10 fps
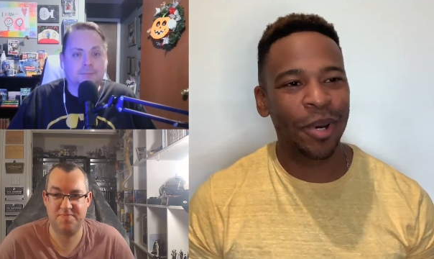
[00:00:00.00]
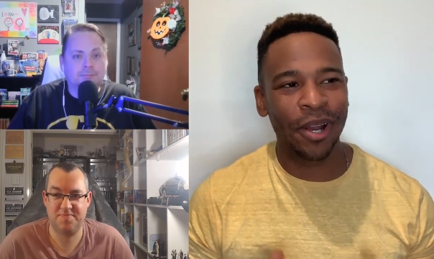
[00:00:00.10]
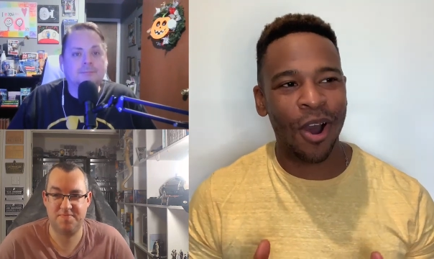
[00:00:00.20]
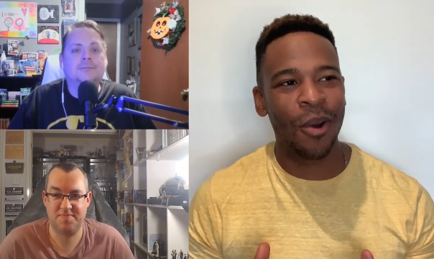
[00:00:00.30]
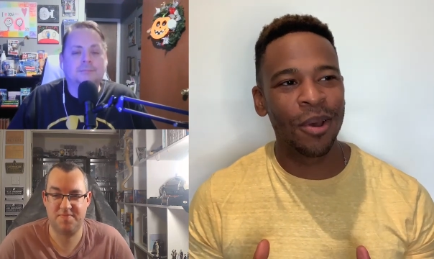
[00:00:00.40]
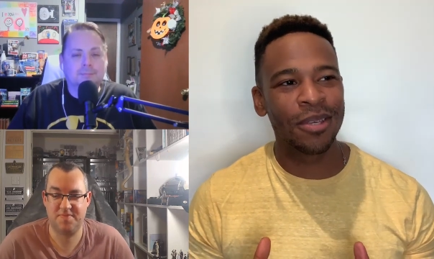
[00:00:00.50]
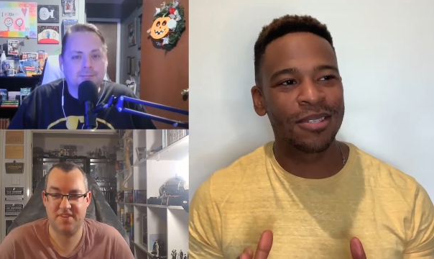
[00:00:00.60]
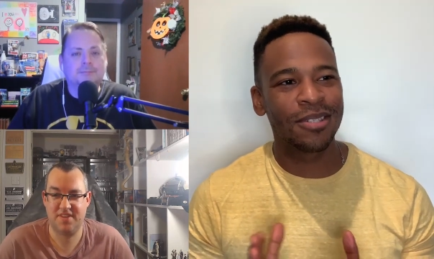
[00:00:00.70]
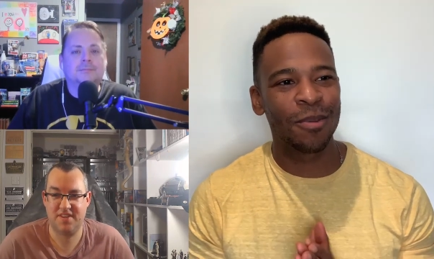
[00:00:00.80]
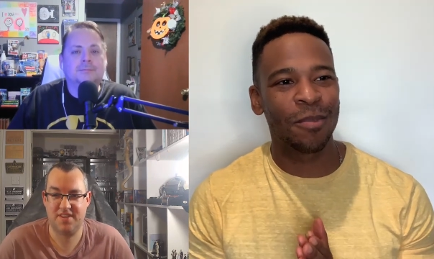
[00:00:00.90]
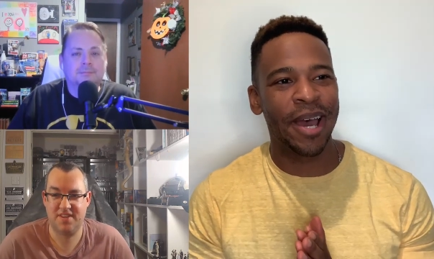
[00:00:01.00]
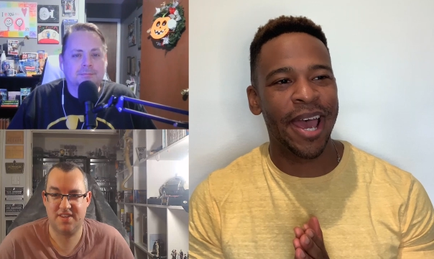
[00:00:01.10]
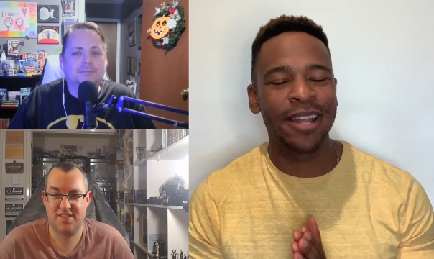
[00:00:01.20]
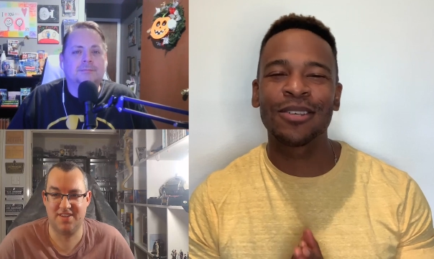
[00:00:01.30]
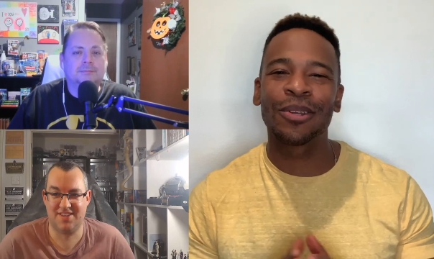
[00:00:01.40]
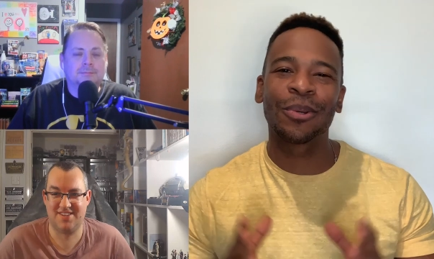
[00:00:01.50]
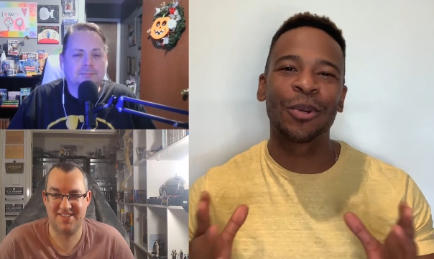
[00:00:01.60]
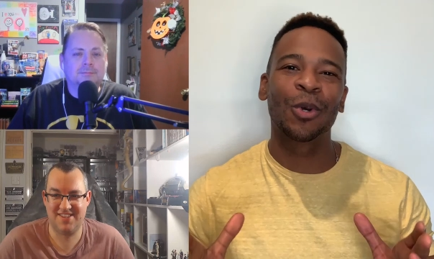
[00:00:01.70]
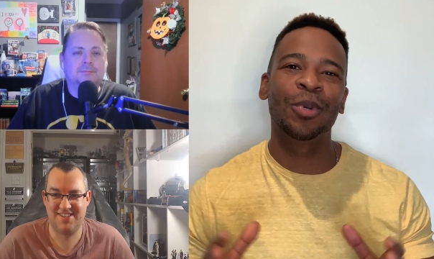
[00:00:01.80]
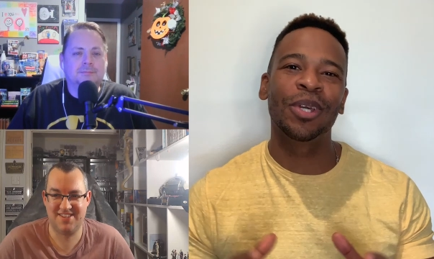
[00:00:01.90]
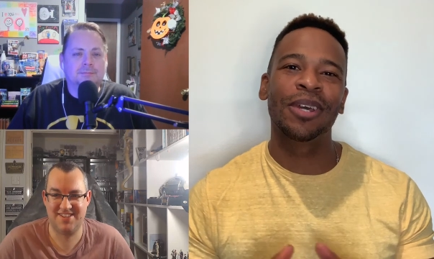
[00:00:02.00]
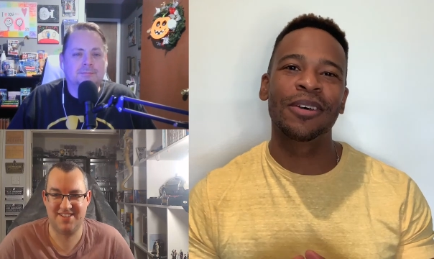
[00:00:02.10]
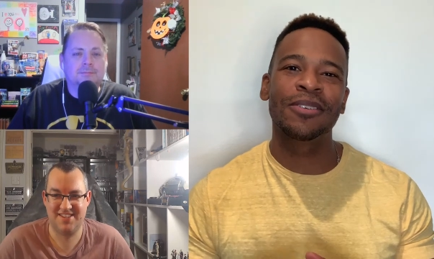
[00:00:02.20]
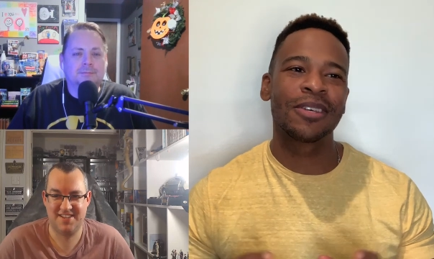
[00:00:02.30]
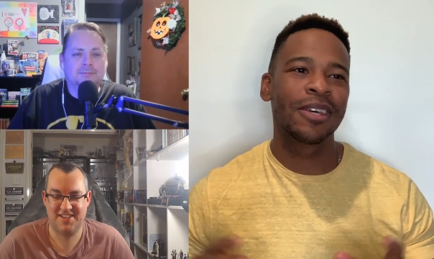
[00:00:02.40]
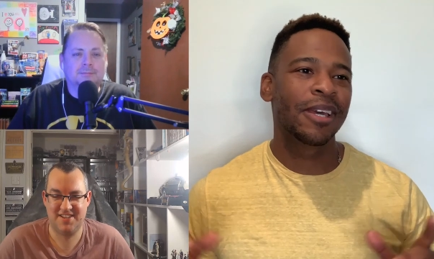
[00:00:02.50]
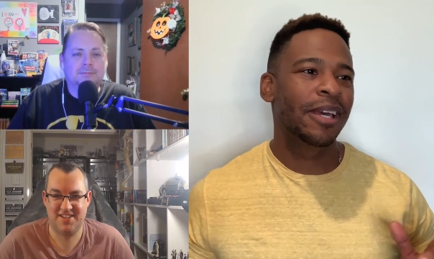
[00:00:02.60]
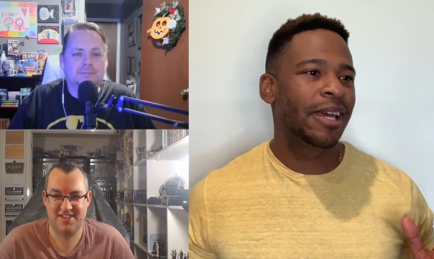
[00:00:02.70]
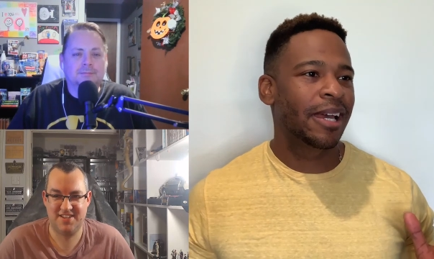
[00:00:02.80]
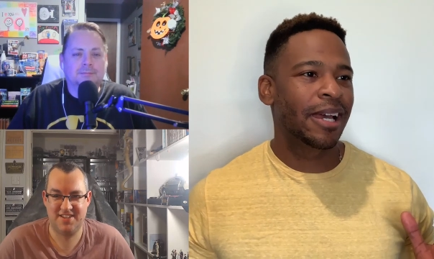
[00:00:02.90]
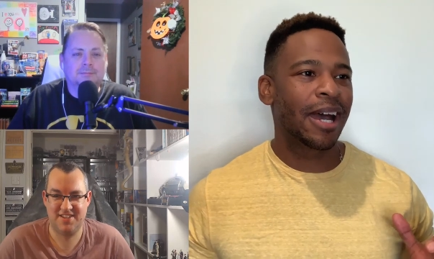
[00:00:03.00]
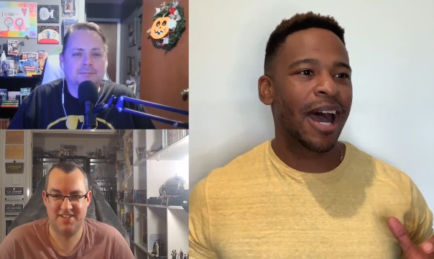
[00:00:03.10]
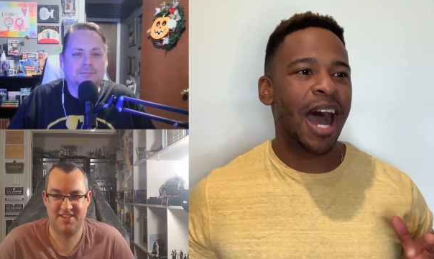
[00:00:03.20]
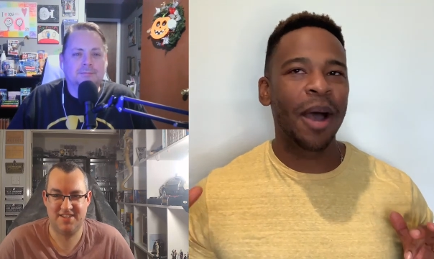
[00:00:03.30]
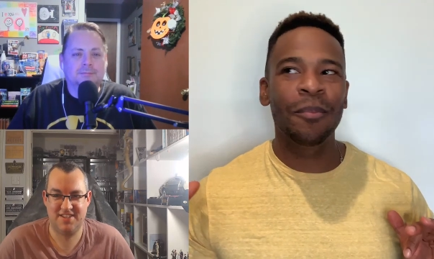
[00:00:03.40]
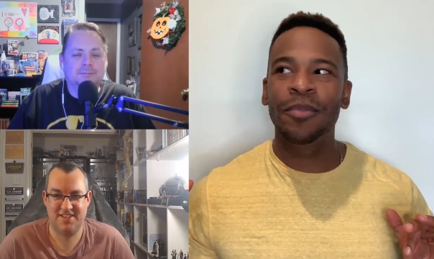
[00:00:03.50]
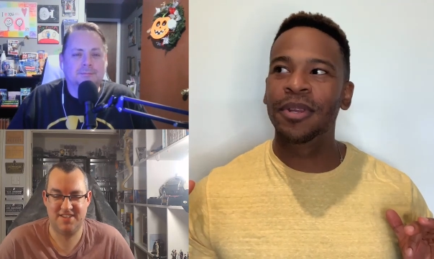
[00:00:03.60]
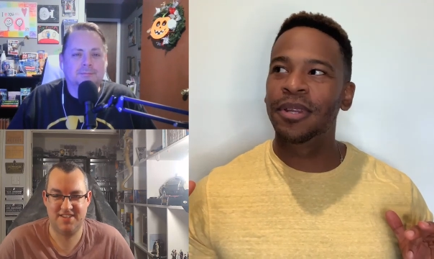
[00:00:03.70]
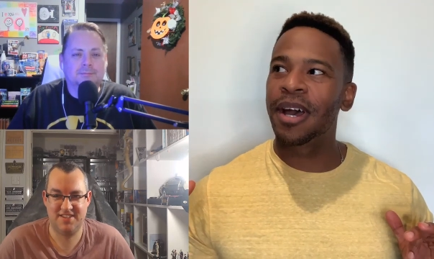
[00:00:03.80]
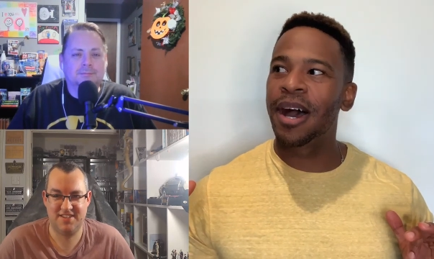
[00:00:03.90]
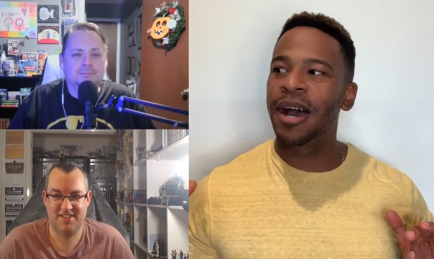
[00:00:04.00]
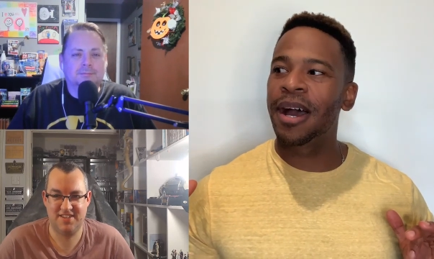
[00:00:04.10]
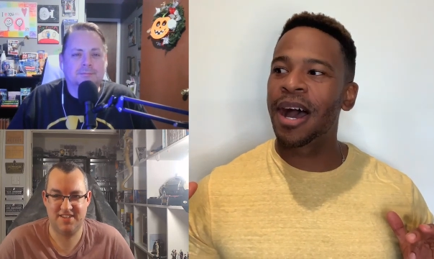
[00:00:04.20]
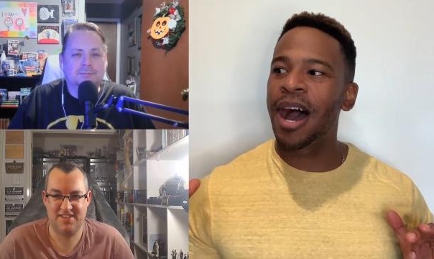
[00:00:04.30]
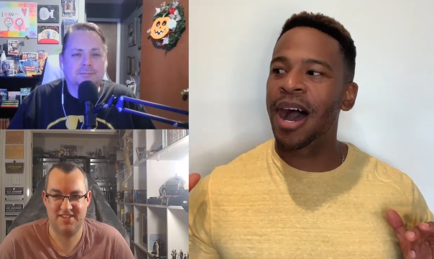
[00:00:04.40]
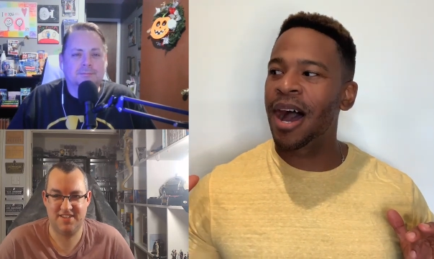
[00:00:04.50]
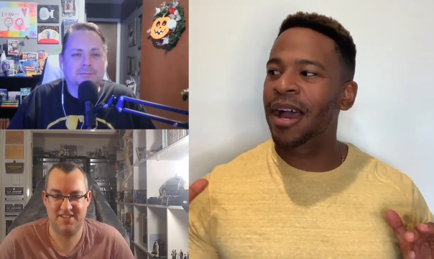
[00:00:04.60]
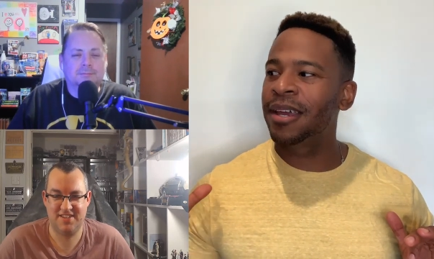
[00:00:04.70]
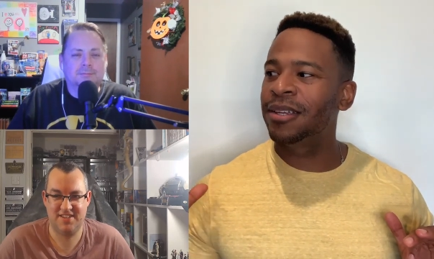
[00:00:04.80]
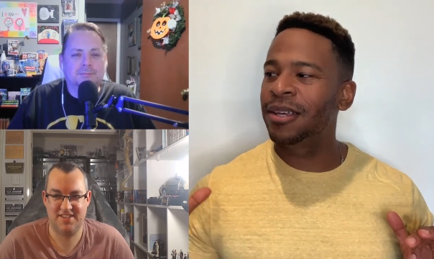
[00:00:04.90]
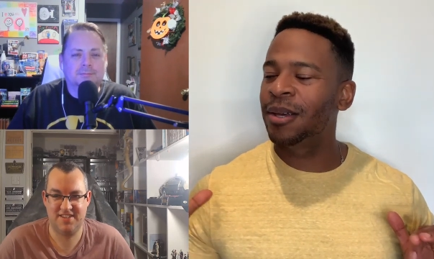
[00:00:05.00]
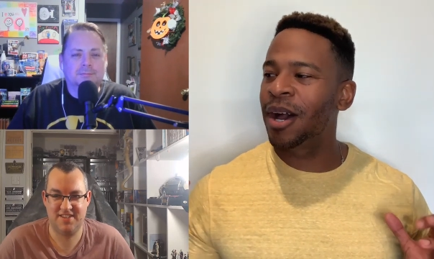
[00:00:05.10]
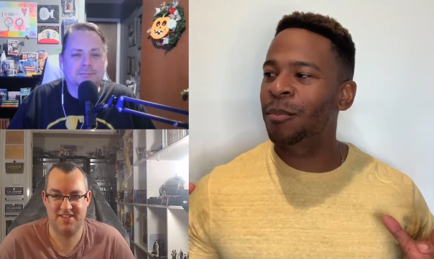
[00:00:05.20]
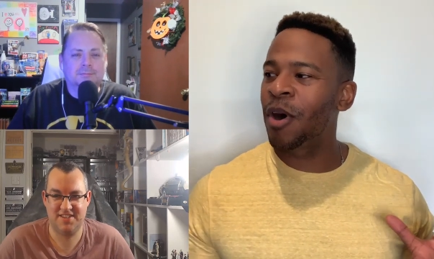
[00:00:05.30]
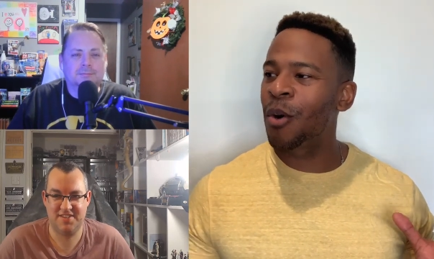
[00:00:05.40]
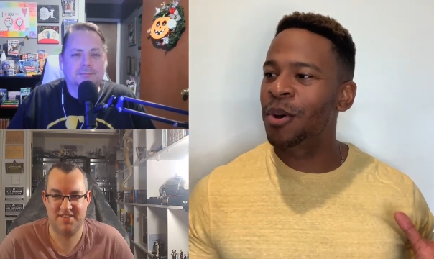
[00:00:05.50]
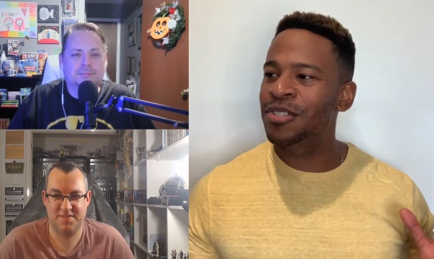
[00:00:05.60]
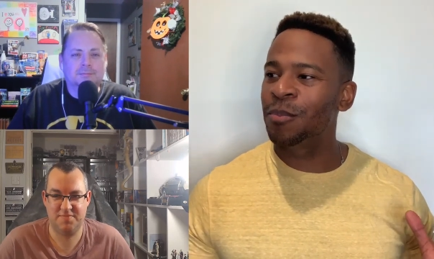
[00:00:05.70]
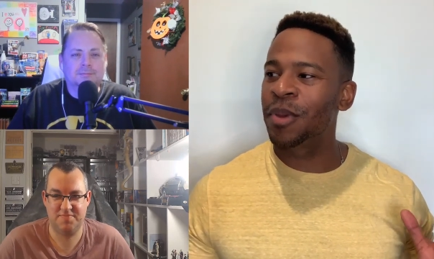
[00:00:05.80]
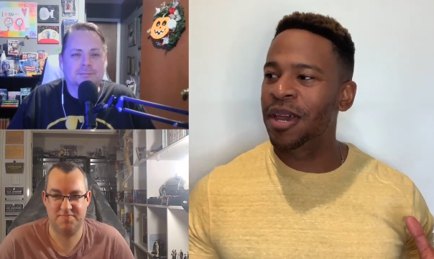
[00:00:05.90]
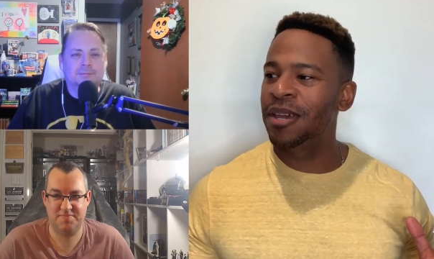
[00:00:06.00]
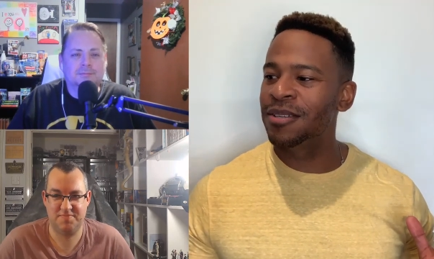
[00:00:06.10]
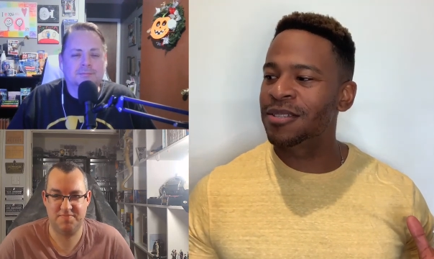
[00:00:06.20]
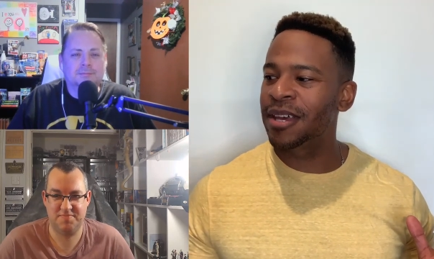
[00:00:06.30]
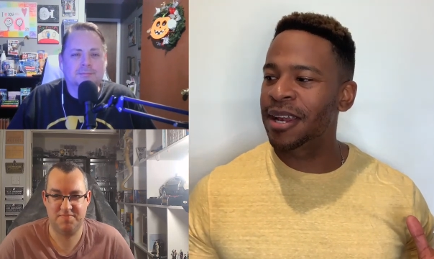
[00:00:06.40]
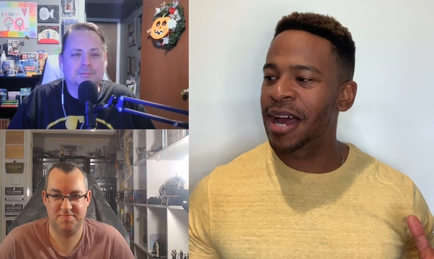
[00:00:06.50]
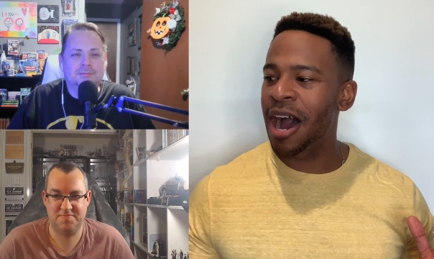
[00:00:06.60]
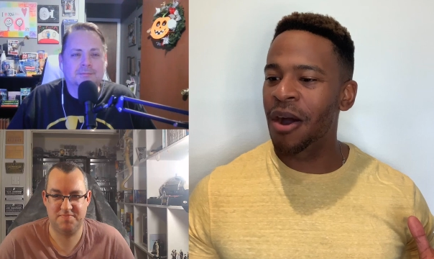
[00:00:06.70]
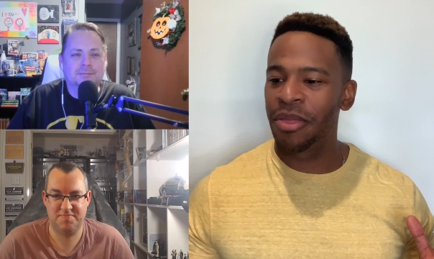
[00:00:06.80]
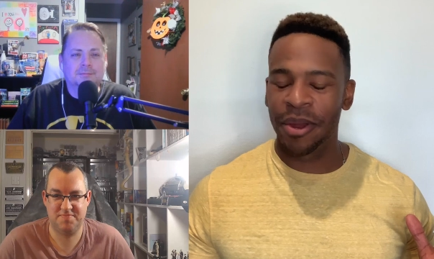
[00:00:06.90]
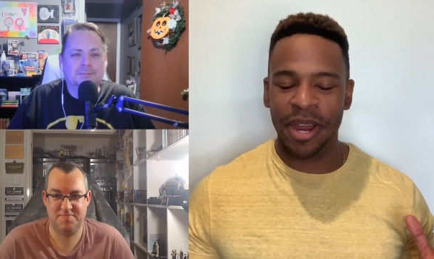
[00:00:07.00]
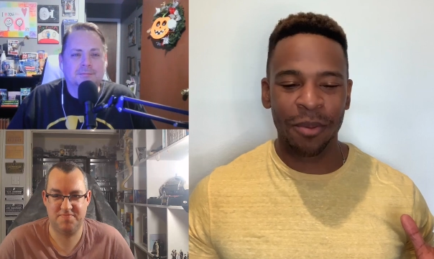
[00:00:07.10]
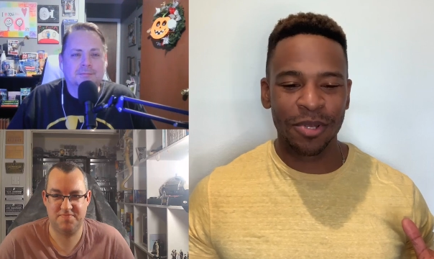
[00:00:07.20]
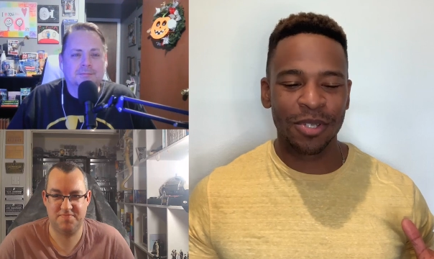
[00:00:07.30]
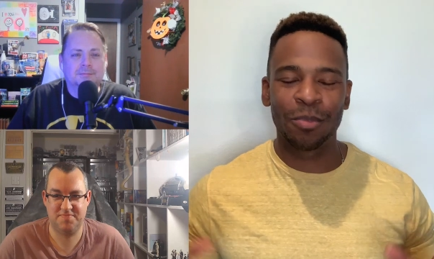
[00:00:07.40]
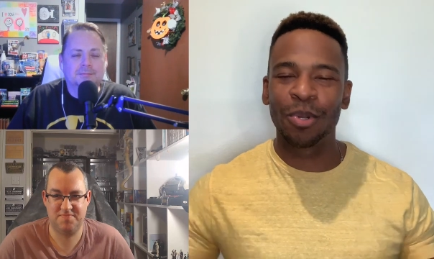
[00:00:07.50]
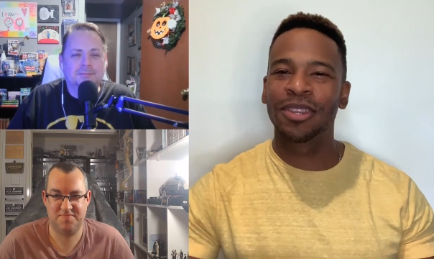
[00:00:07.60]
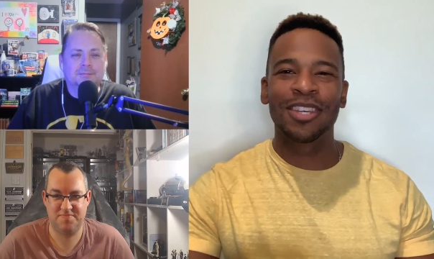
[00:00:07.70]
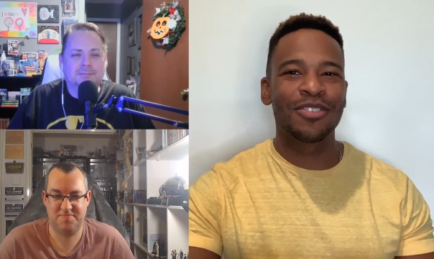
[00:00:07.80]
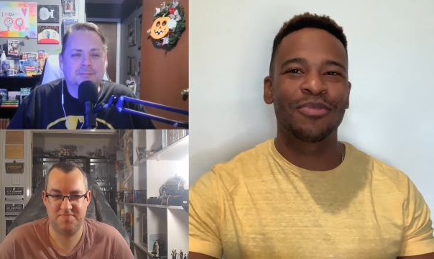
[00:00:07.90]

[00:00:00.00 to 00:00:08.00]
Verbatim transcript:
Speaker 1: but I always tip my hat to the crew because I'm, I, yeah, I'm always amazed at how they're able to put these